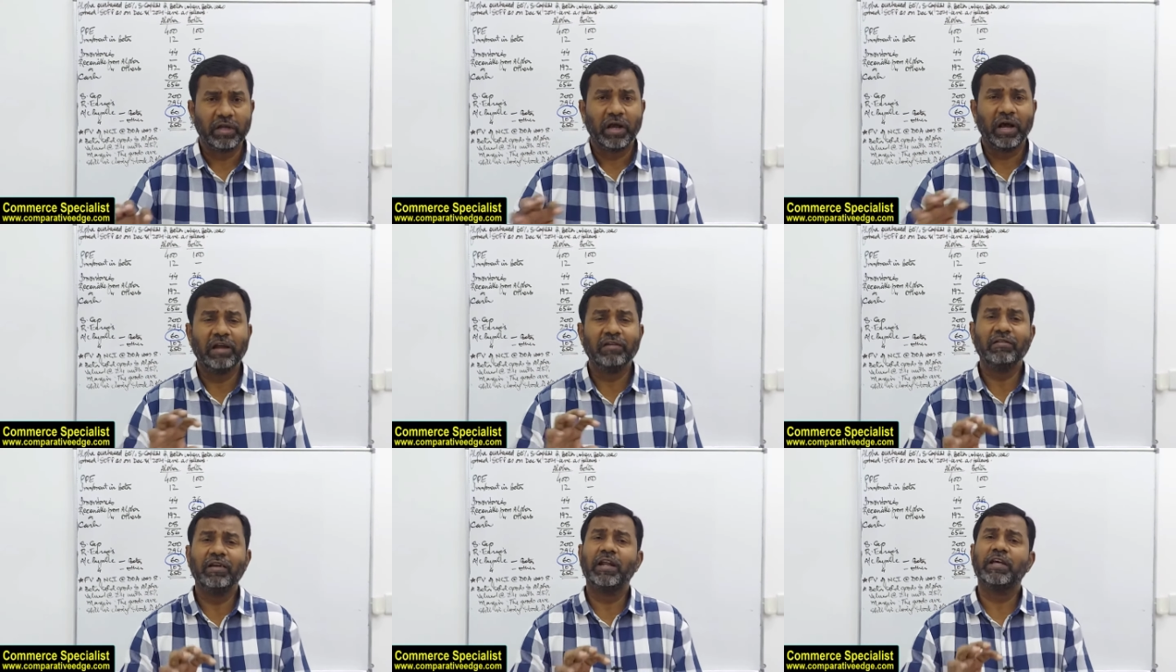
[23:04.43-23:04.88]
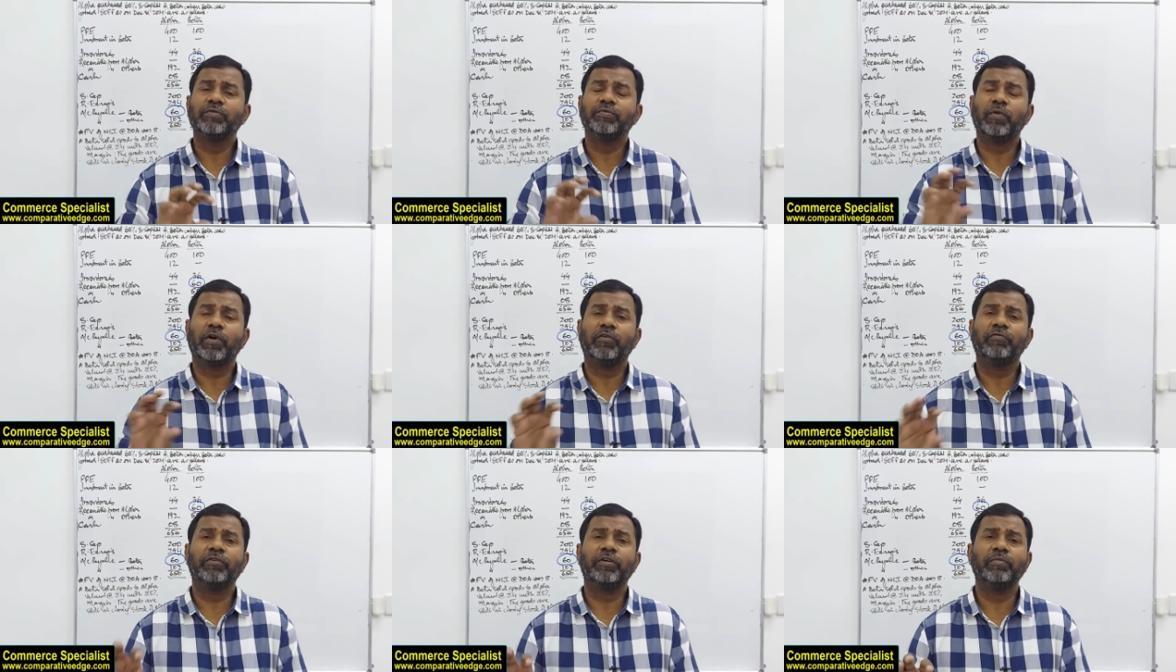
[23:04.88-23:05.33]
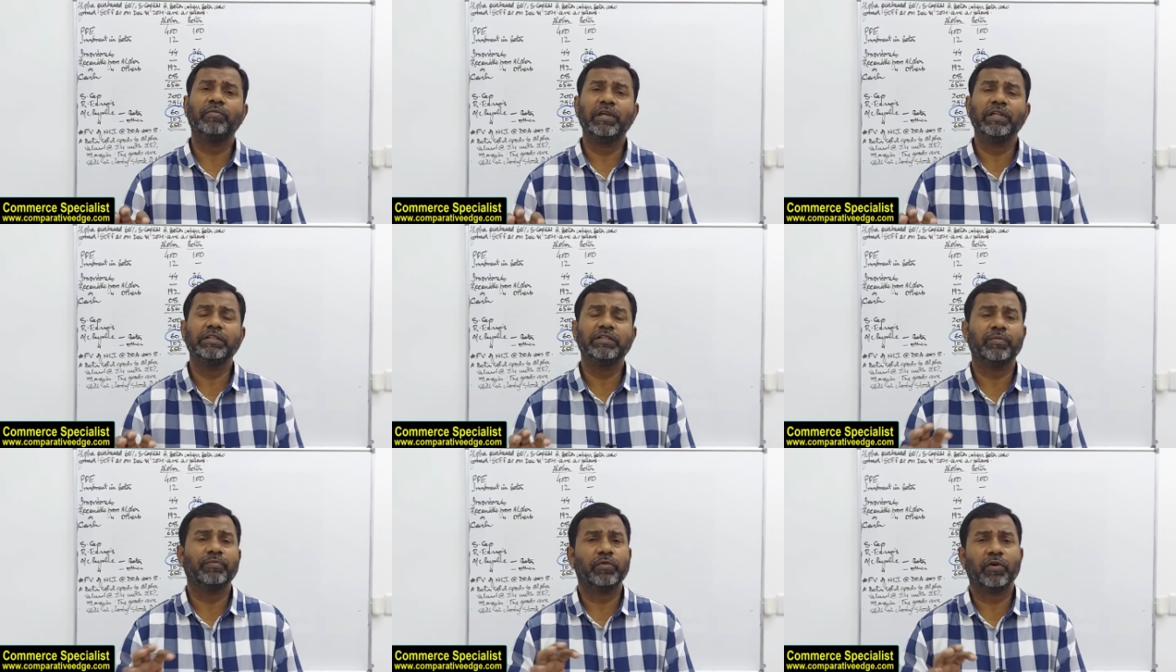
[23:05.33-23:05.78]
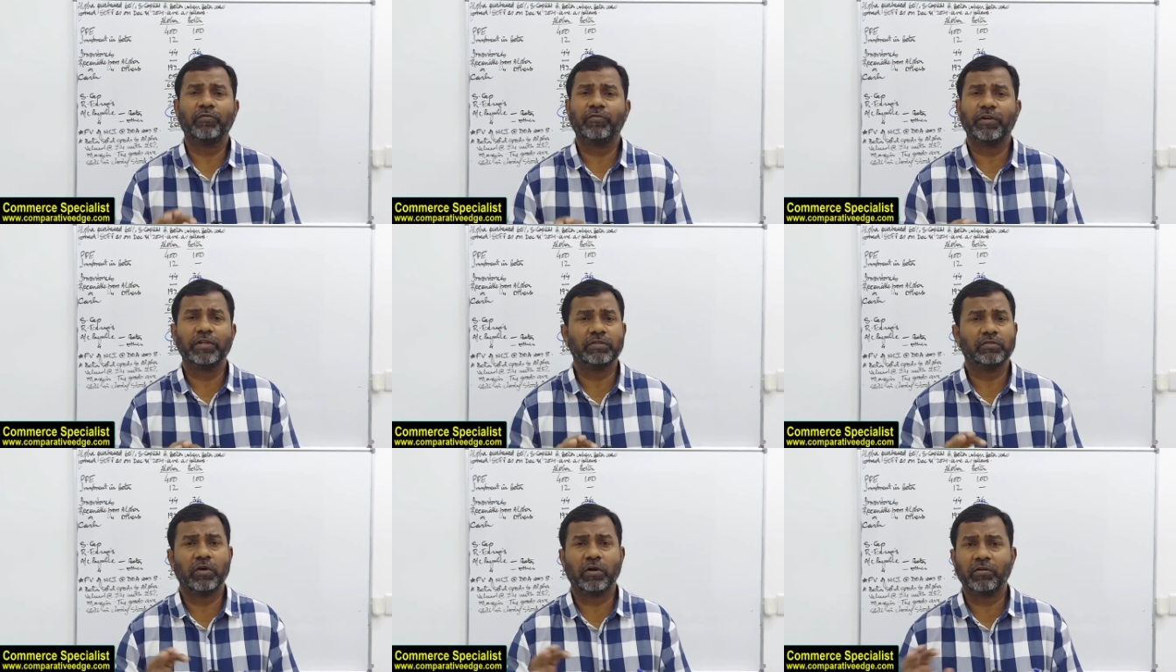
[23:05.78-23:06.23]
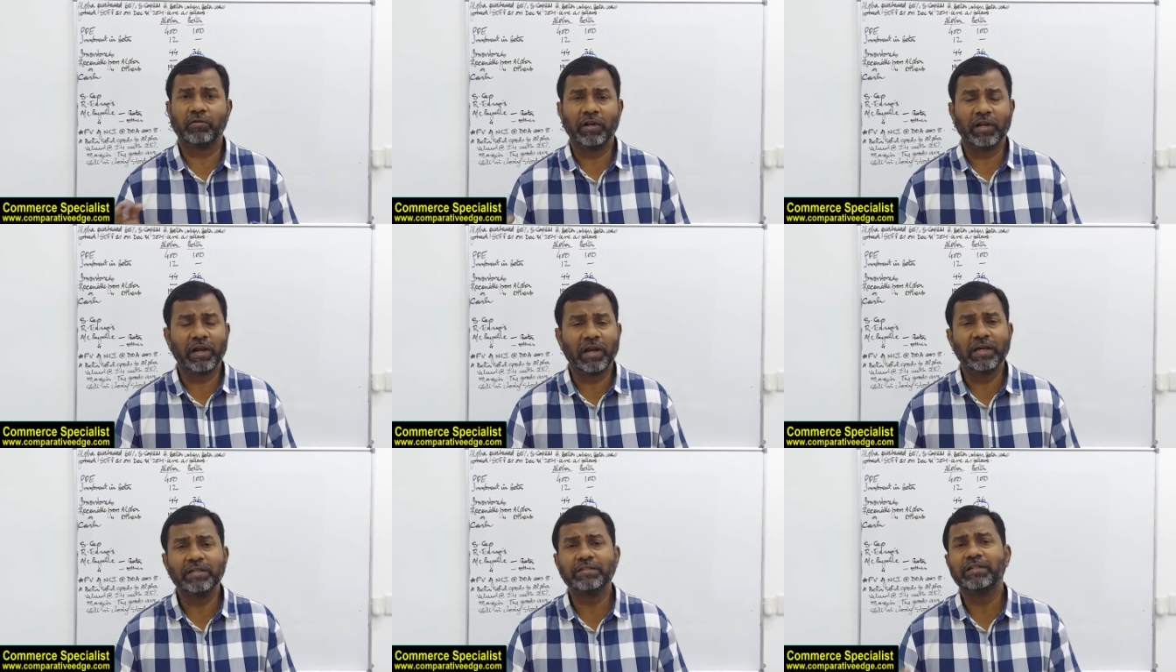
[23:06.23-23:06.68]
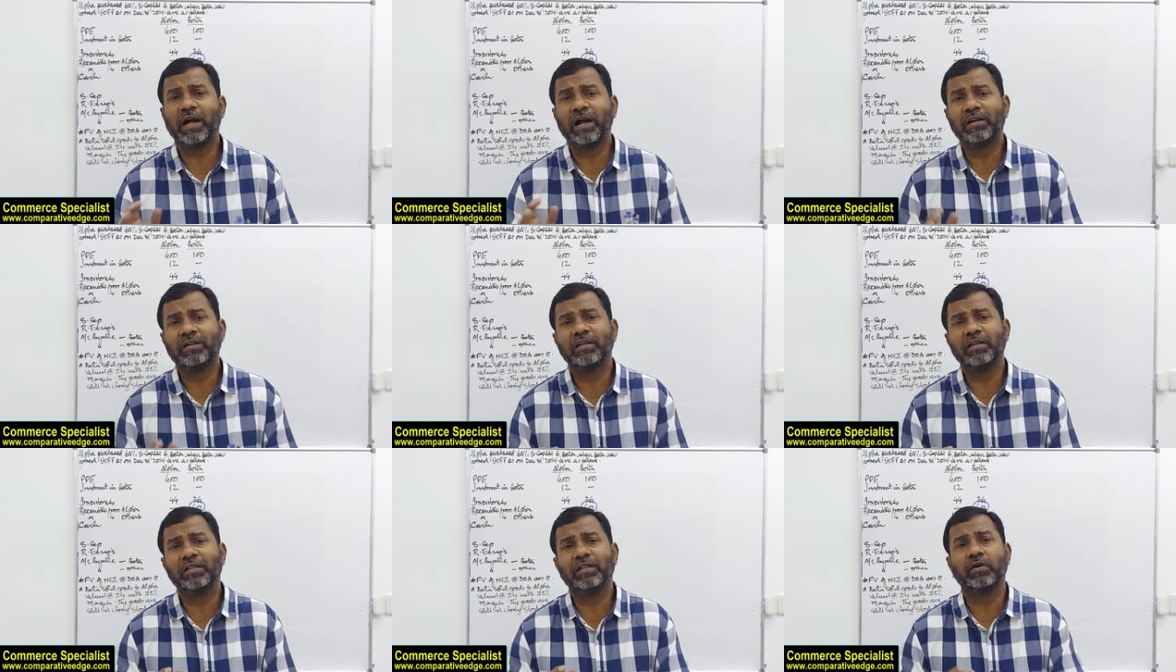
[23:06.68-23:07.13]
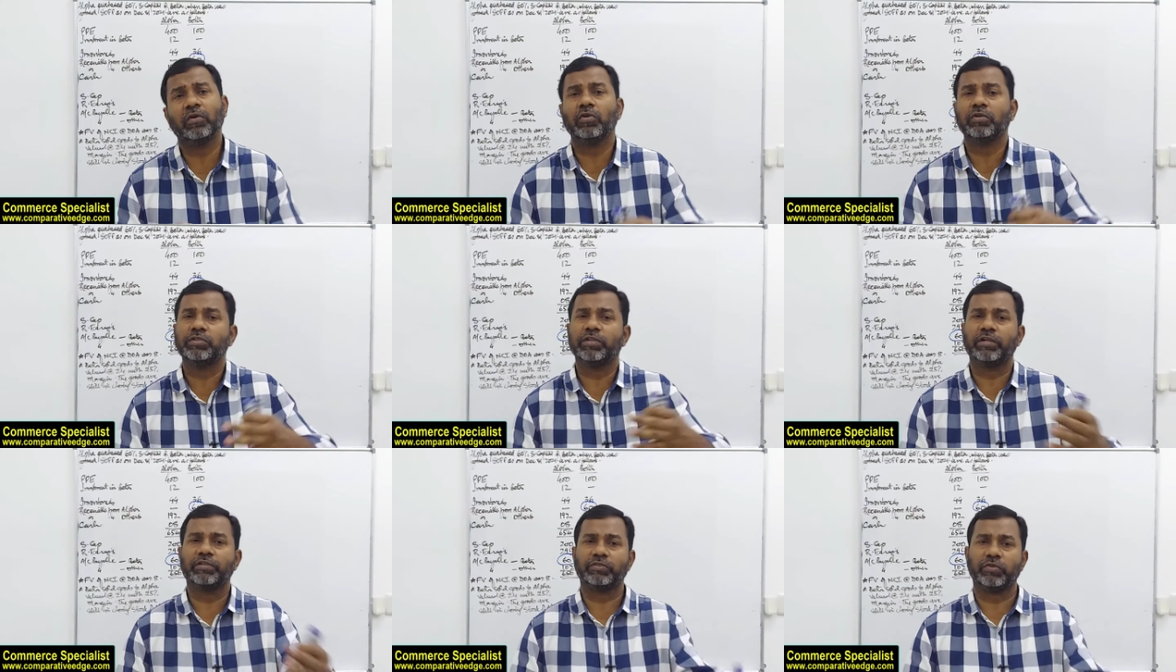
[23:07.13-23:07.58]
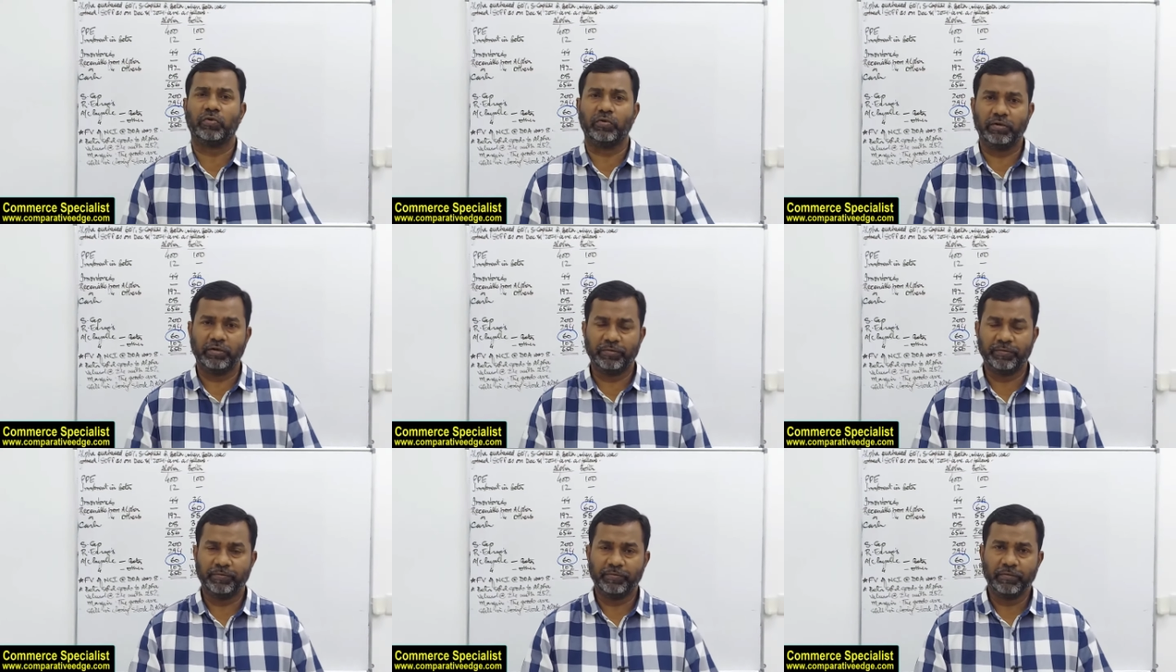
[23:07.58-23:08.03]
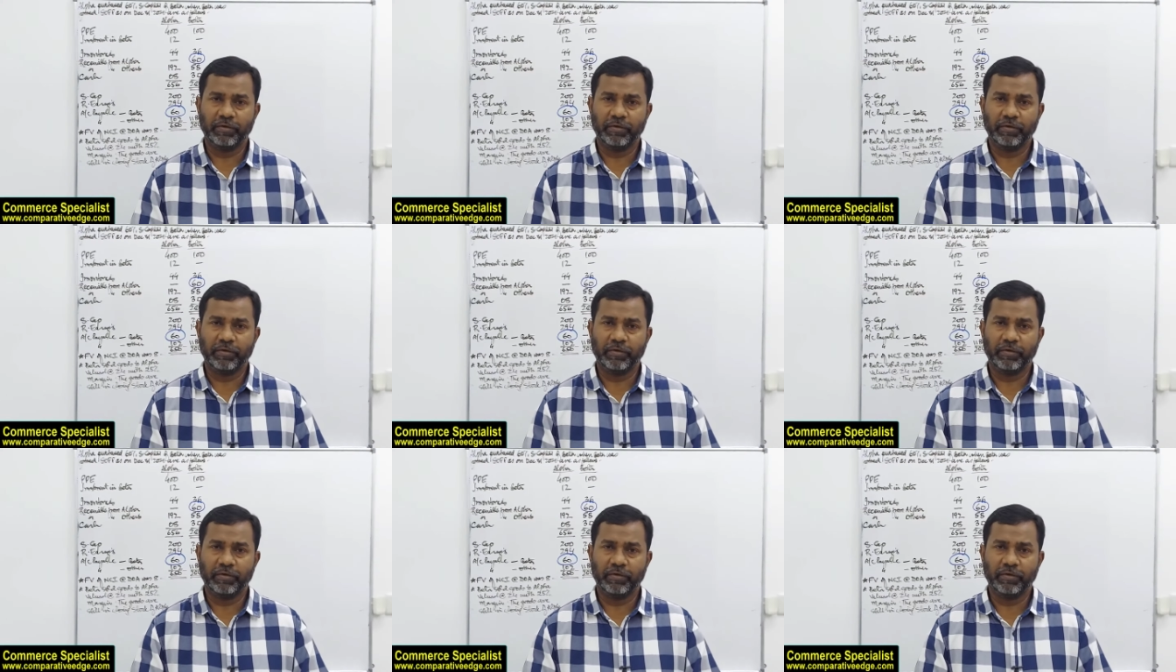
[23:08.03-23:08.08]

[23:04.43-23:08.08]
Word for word: Unrealized profit means the profit is not realized until the goods are sold.